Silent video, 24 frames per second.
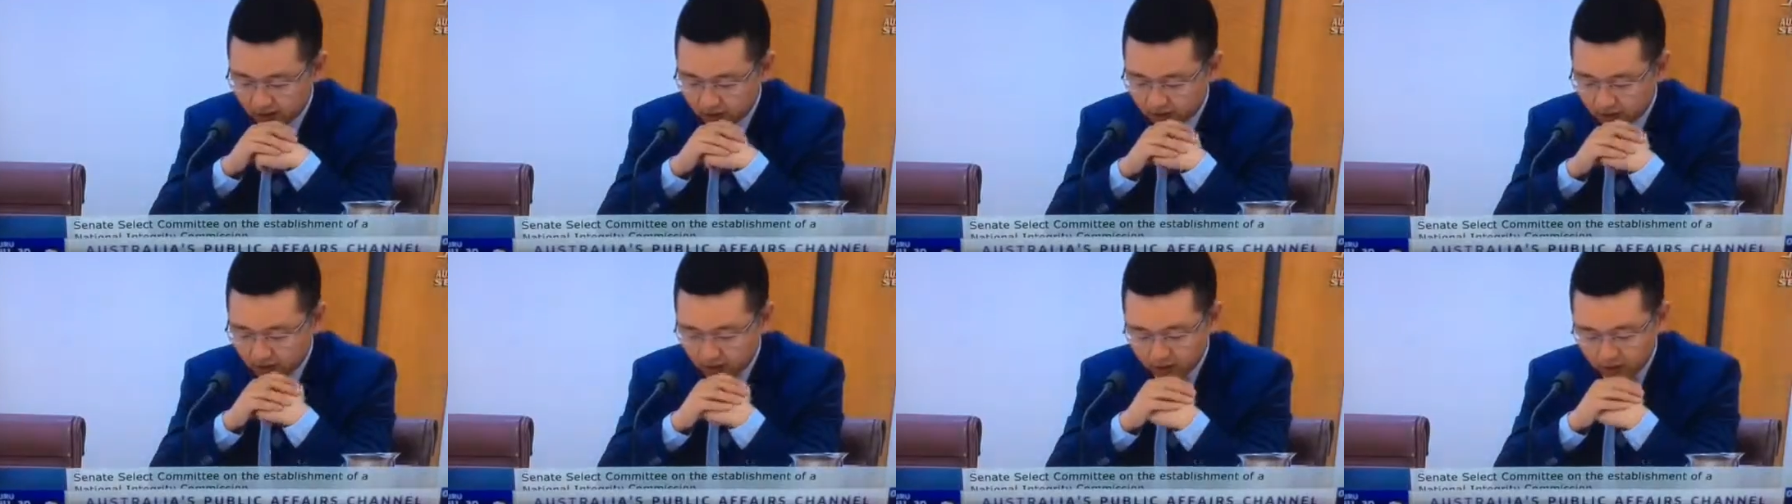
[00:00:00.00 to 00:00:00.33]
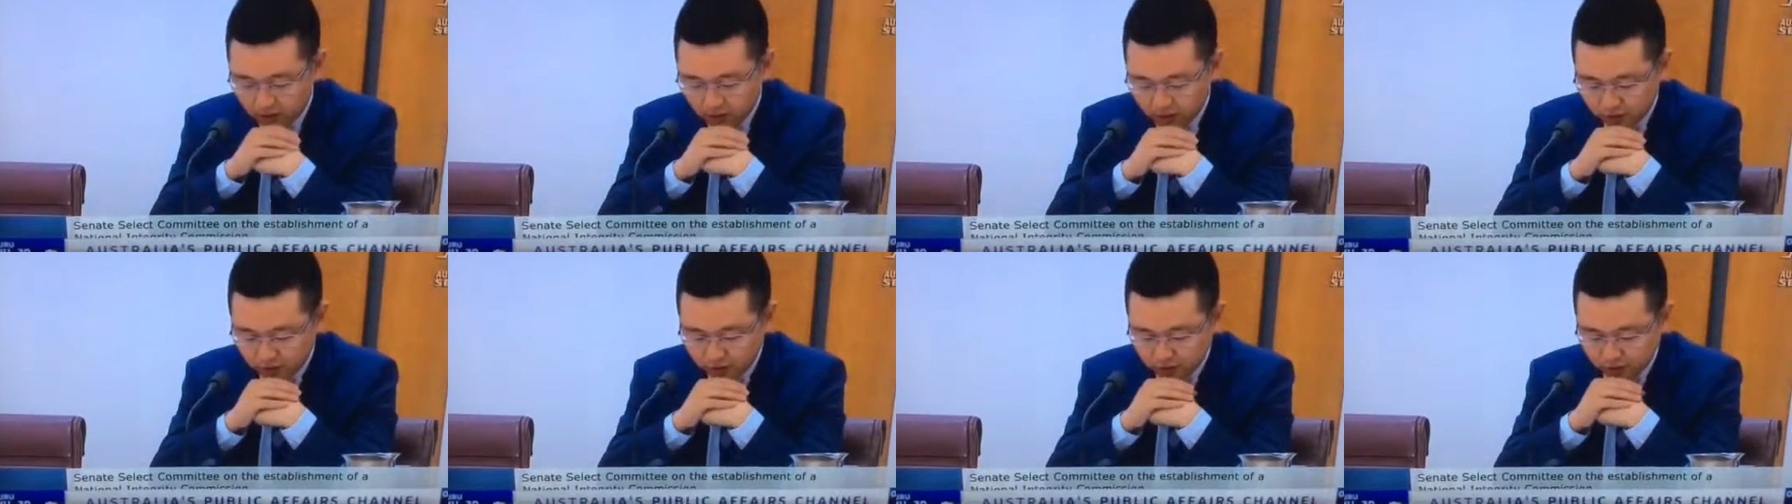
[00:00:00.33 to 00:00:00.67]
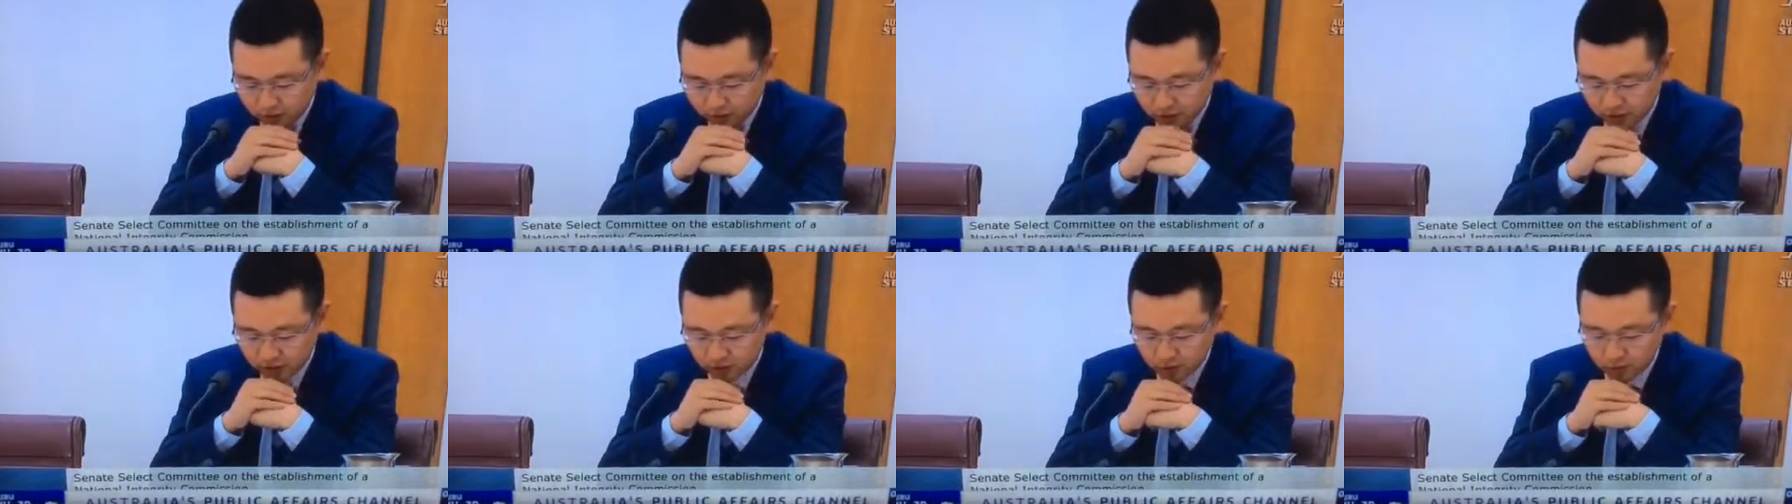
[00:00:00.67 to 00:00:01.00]
I invite you
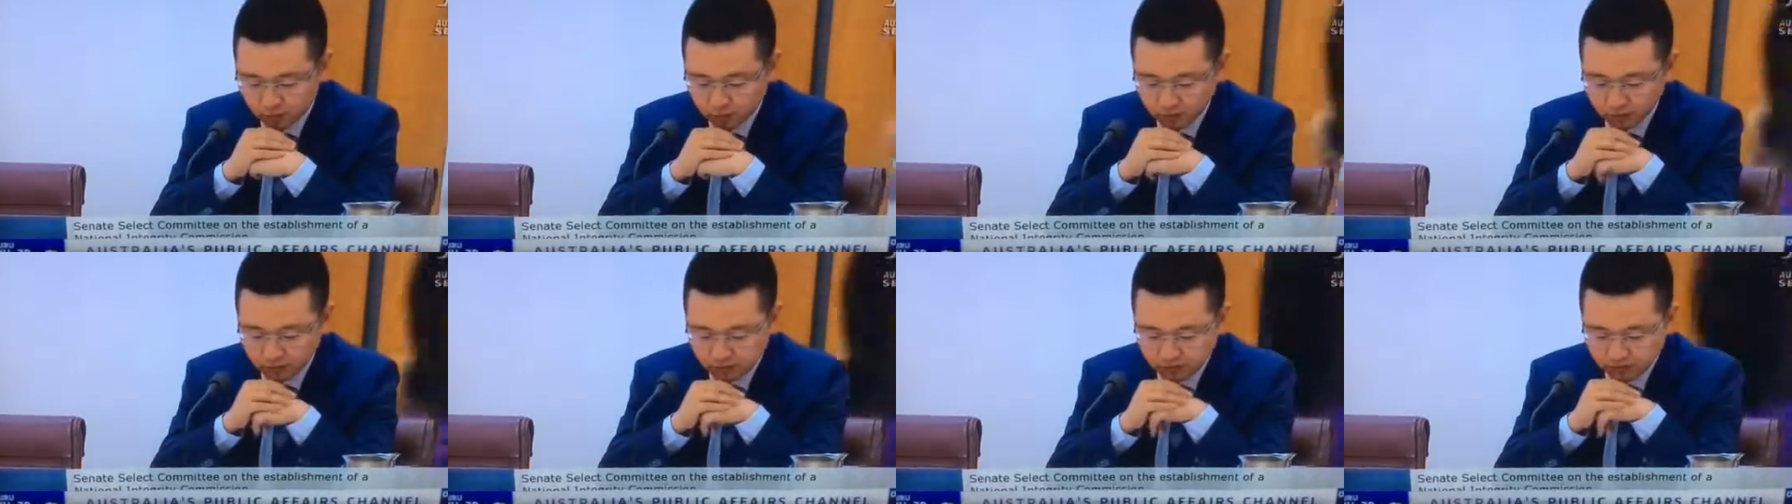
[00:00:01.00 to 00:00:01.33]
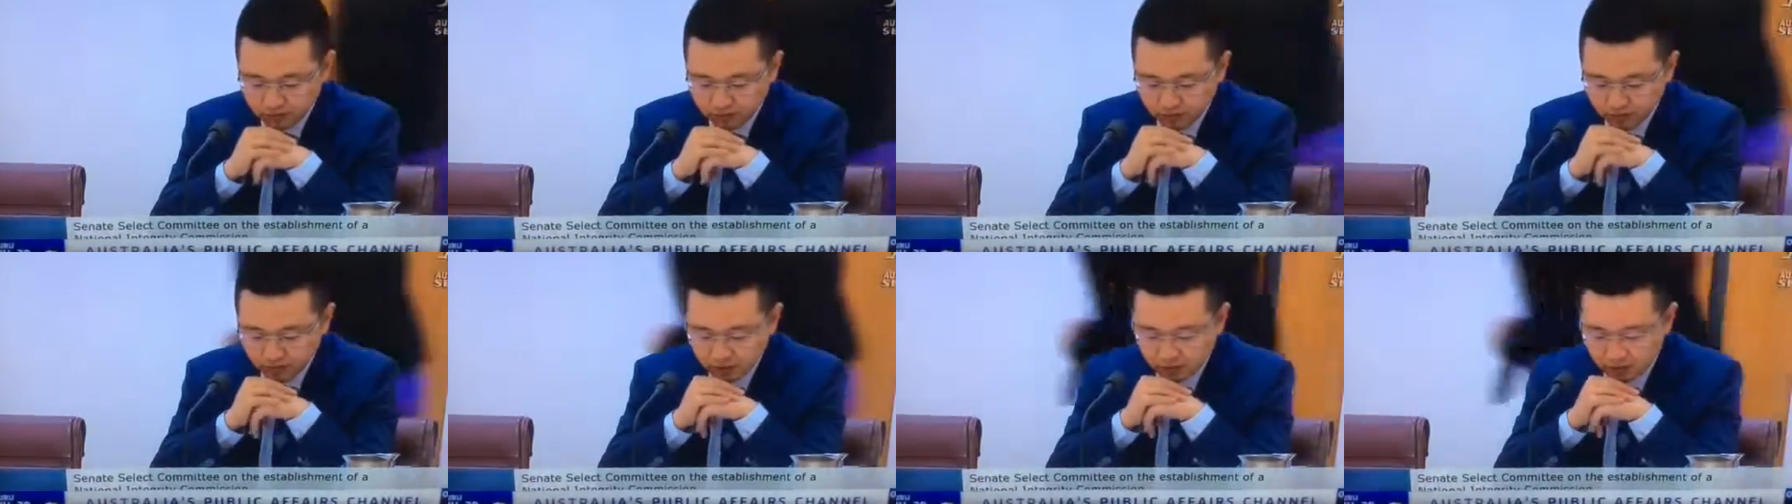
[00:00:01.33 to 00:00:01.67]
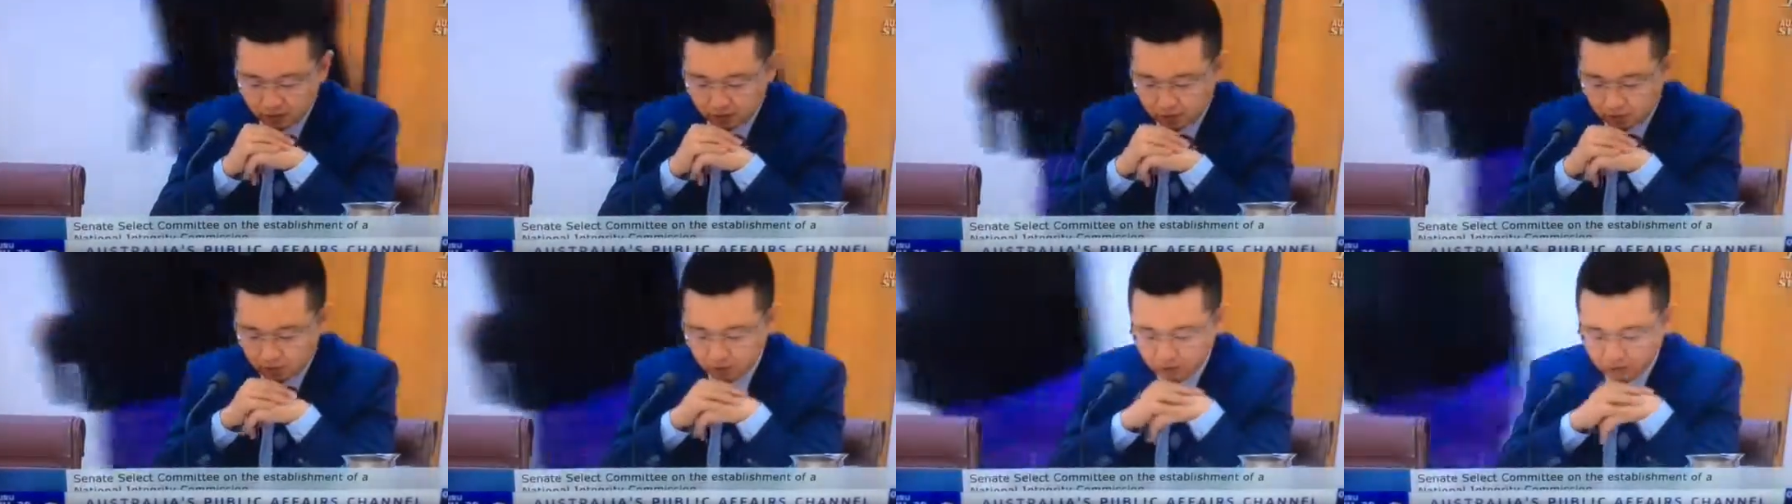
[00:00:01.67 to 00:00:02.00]
to make a
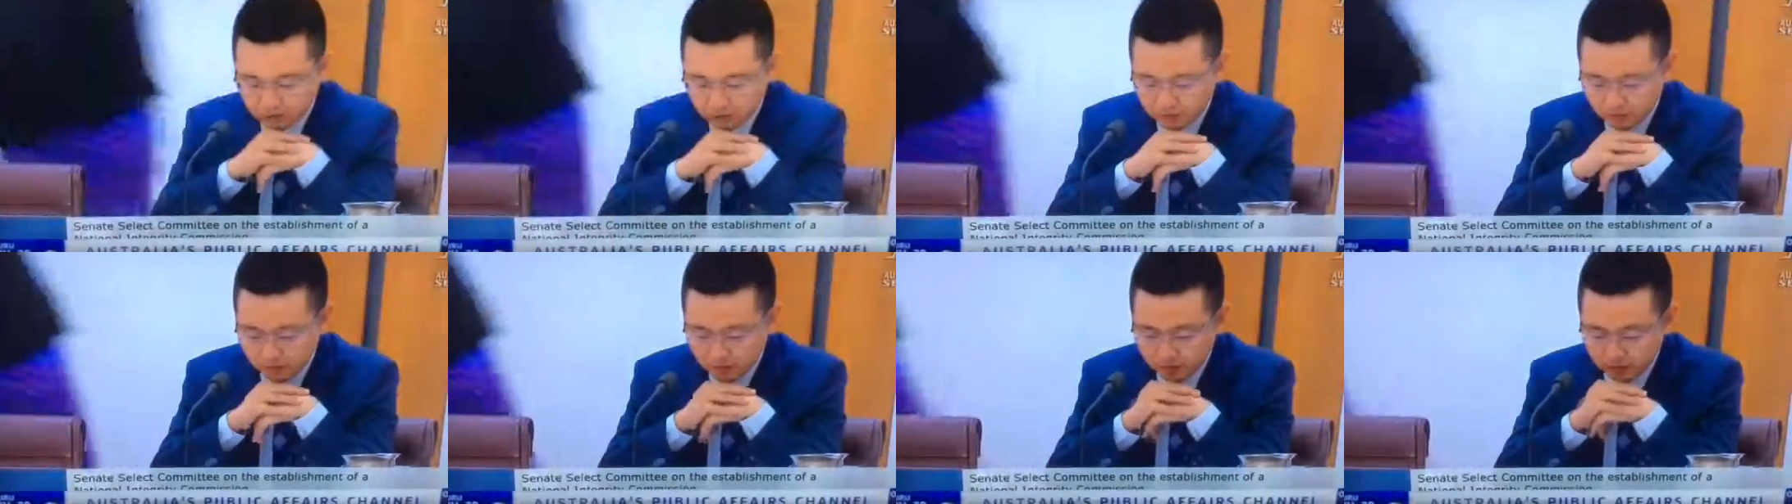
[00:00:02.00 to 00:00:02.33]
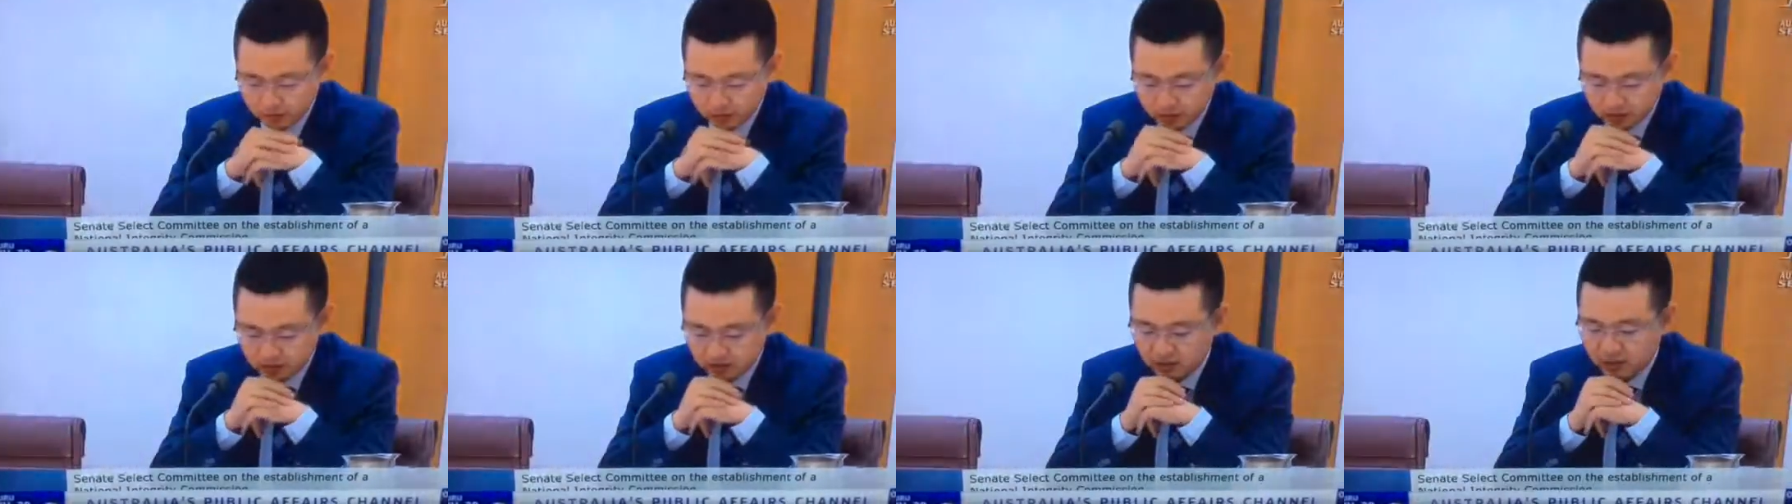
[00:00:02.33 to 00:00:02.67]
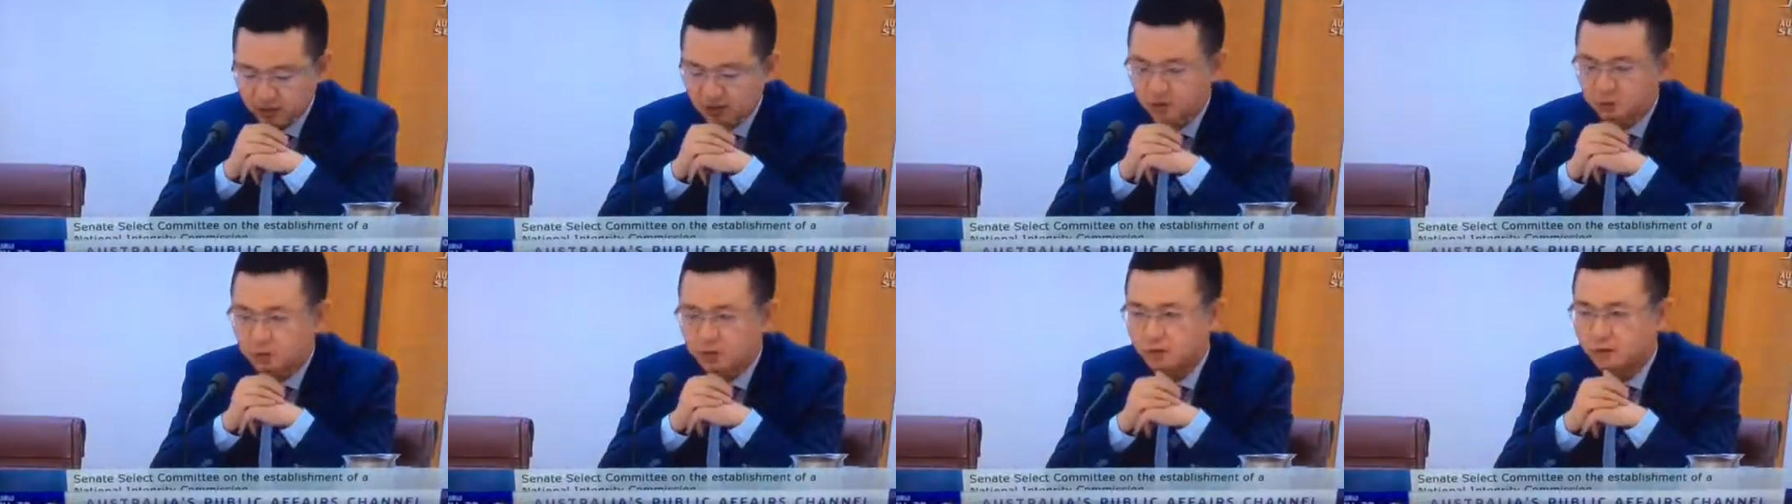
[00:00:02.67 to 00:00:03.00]
briefing, a brief opening
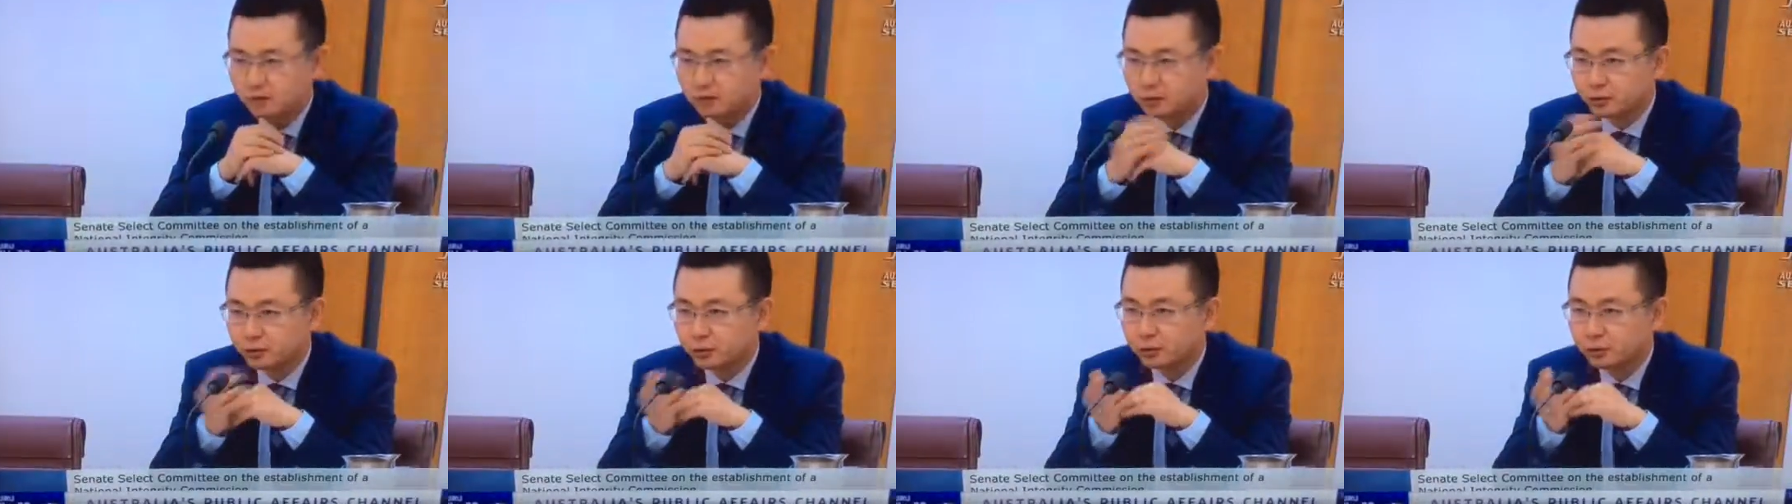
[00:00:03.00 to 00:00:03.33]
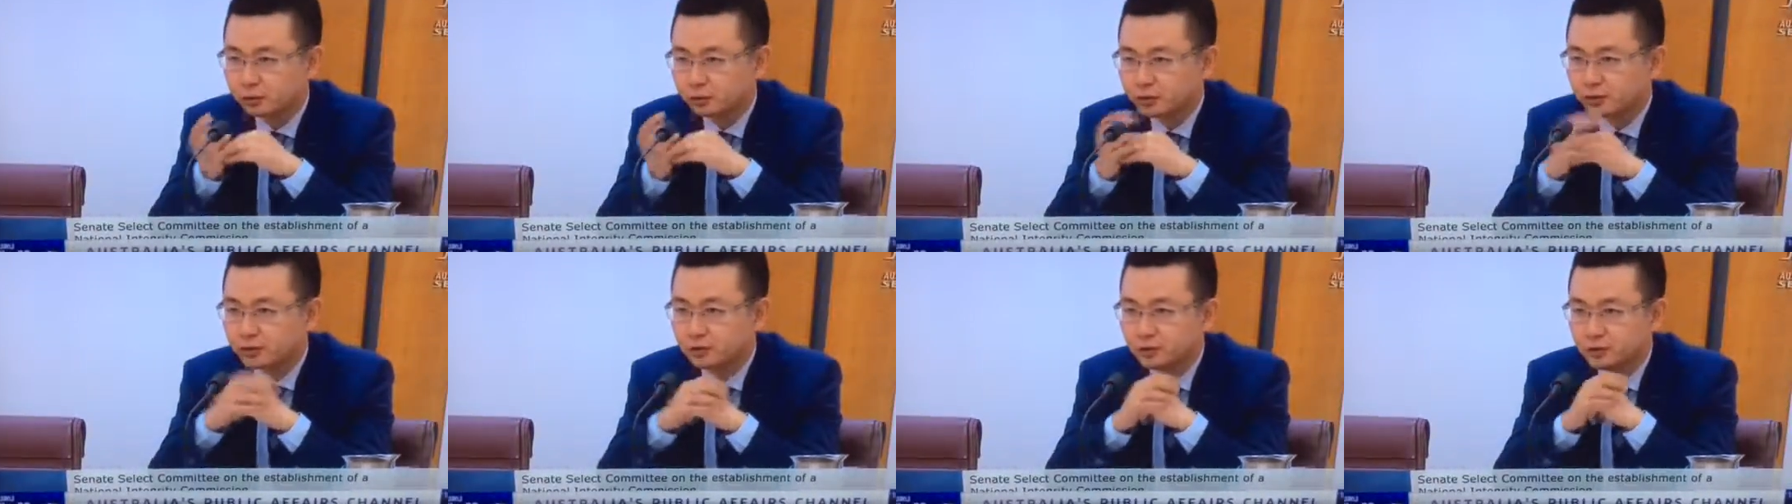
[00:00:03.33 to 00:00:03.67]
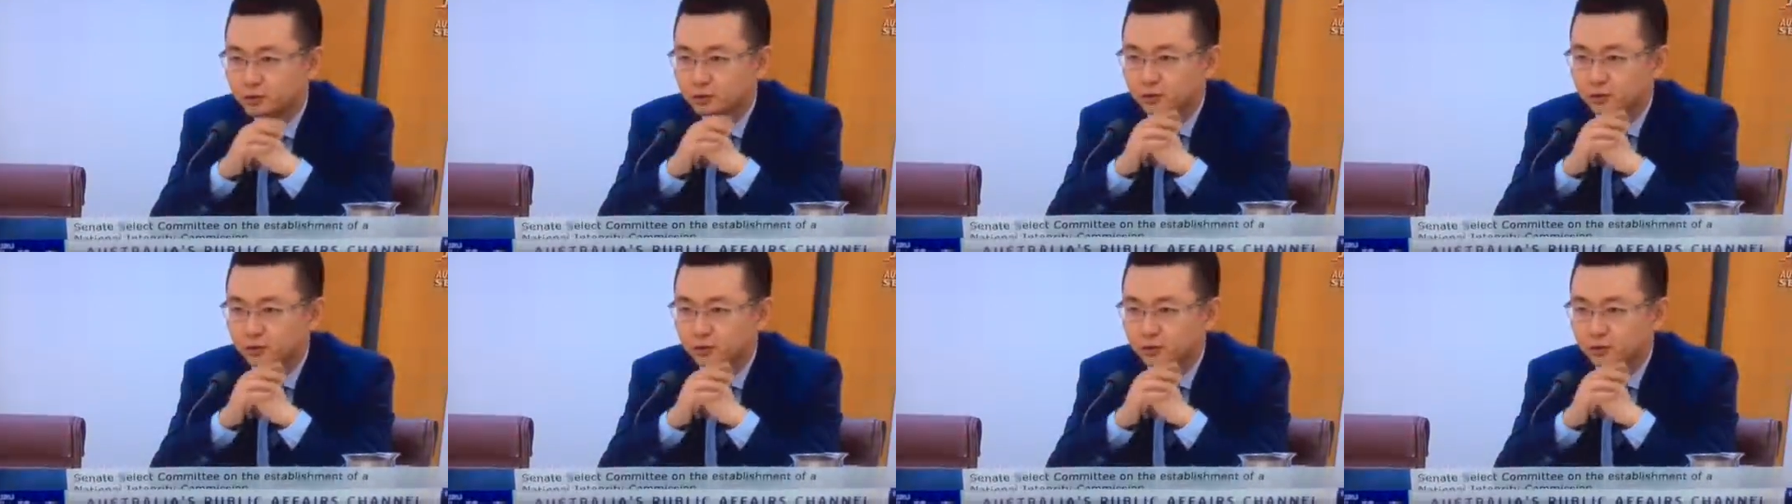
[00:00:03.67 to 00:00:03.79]
statement, should you wish